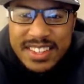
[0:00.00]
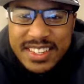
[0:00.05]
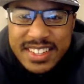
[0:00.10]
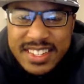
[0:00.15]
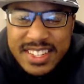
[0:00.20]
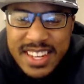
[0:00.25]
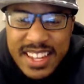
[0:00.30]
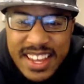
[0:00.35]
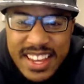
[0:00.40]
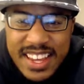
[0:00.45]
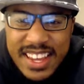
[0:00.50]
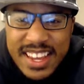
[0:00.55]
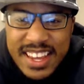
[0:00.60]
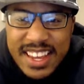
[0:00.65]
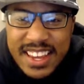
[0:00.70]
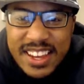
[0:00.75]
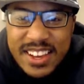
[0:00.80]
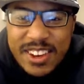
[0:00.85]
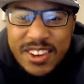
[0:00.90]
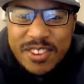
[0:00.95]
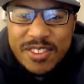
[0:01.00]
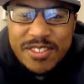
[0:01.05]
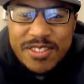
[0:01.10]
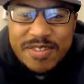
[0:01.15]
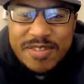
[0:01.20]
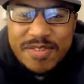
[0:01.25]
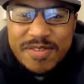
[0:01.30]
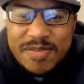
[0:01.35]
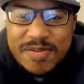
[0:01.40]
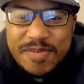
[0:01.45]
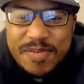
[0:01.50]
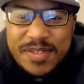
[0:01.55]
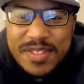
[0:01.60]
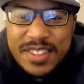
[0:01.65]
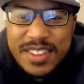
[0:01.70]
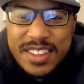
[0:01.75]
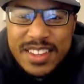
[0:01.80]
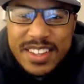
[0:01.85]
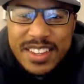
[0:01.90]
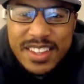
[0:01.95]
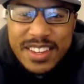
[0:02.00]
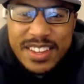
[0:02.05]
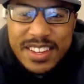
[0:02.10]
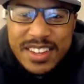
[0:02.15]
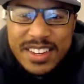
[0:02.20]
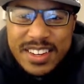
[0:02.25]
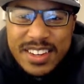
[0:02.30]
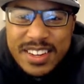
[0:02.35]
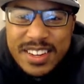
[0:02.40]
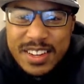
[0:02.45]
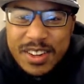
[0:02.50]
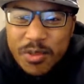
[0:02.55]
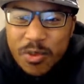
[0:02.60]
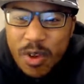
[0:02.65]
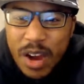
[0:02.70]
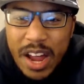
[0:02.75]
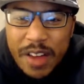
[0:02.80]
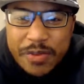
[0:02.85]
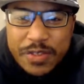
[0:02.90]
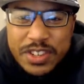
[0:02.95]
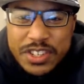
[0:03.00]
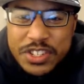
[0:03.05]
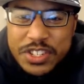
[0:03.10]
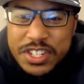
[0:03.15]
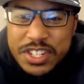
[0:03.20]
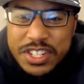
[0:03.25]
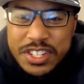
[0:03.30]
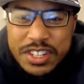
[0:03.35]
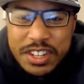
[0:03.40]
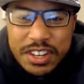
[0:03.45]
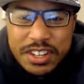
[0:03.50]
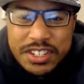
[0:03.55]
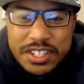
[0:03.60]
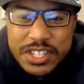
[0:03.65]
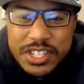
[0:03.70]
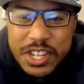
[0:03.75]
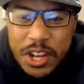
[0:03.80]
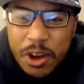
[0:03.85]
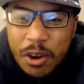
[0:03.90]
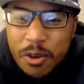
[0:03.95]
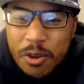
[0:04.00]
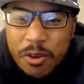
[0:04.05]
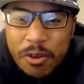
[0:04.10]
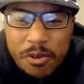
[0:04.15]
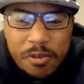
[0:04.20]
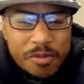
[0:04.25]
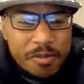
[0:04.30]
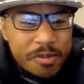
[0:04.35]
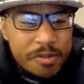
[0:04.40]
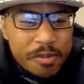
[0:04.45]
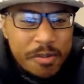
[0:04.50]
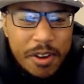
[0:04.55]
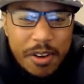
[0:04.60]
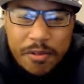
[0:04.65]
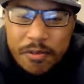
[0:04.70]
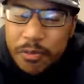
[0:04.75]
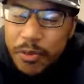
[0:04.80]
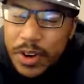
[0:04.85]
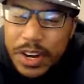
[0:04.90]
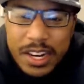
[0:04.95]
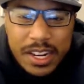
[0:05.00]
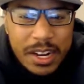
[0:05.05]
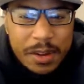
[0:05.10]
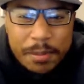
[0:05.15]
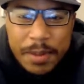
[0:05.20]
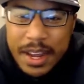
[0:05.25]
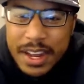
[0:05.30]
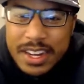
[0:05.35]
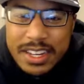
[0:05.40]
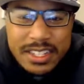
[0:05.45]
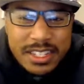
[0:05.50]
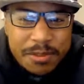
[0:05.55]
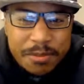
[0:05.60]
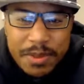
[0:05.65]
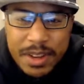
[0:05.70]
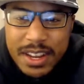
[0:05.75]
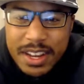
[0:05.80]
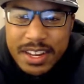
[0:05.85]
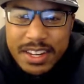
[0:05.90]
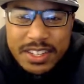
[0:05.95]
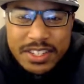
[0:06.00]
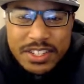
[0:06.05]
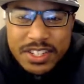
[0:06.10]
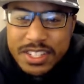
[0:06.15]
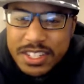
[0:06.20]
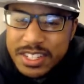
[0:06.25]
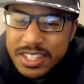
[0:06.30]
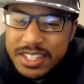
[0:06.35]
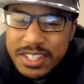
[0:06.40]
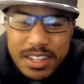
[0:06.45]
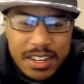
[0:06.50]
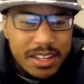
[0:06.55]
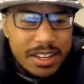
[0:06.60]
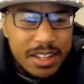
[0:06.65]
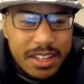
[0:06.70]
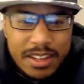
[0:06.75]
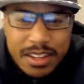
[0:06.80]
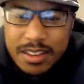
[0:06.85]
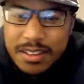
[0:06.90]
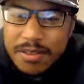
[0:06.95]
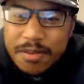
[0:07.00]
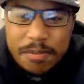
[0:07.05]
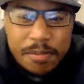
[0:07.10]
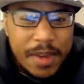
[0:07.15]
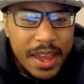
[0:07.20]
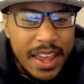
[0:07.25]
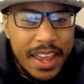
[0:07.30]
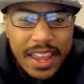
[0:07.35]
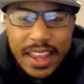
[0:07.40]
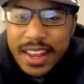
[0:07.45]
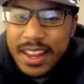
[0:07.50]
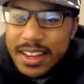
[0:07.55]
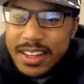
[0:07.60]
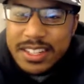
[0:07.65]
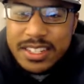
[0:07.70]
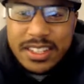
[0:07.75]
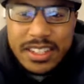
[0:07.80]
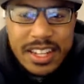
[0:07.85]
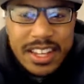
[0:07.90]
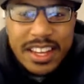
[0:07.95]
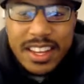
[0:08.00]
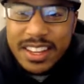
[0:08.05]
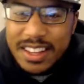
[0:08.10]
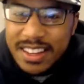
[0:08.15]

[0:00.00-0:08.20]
Yeah. Rappers just look so freaking amazing, man. It's just, man, it's lit.